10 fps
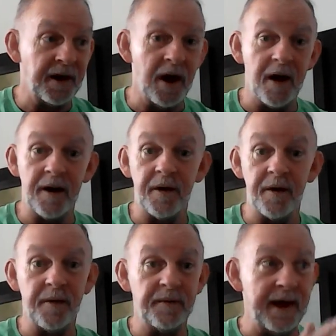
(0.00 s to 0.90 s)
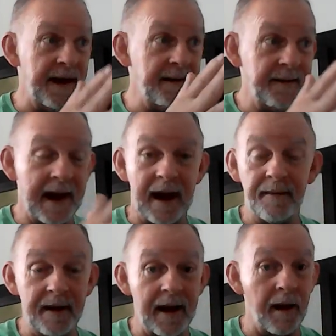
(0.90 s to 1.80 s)
color that
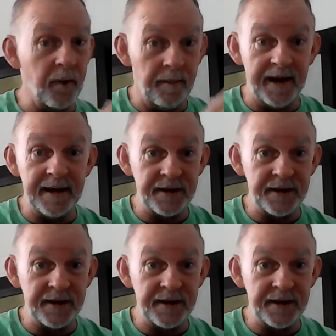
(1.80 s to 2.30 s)
I would have been